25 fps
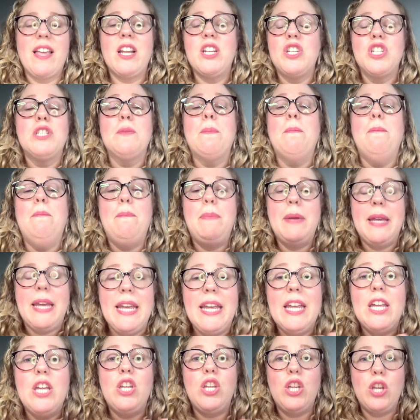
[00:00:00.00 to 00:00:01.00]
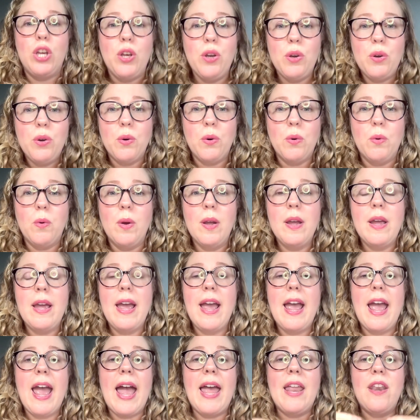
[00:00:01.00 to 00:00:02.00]
Like, just be you,
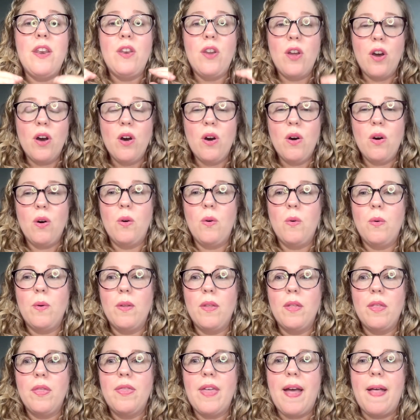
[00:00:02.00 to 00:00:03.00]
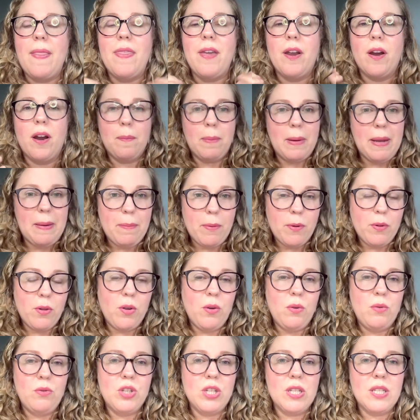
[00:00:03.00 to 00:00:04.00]
and know that there are people
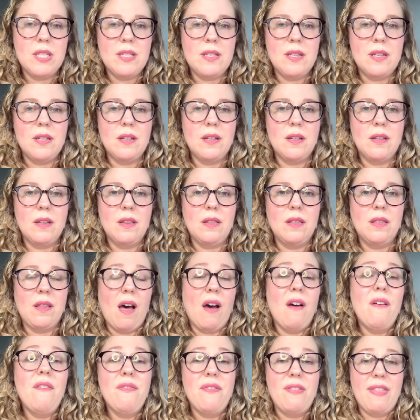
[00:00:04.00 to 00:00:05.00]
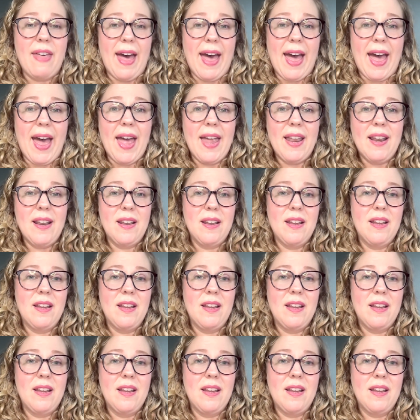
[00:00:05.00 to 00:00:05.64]
who just love that.